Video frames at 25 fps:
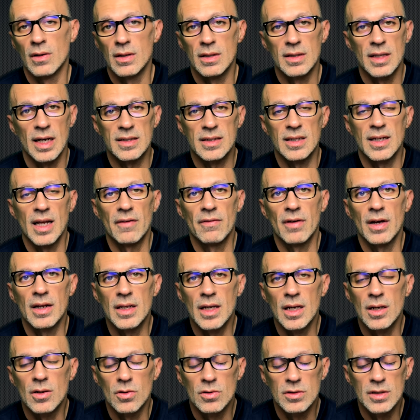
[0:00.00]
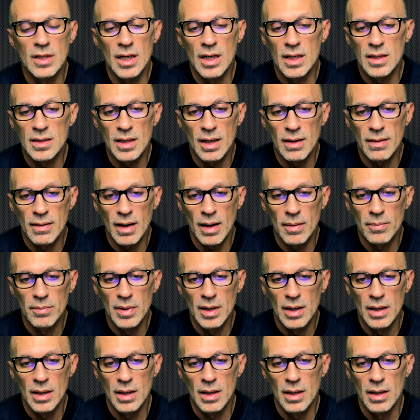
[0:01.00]
it doesn't have any continental
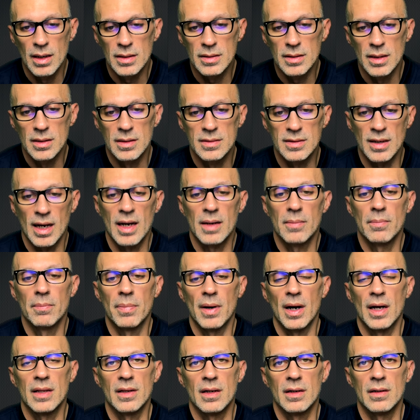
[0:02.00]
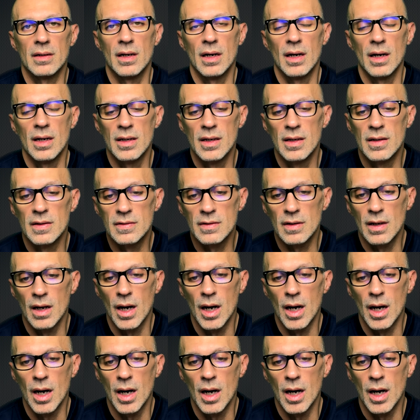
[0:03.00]
rubber, the design pattern is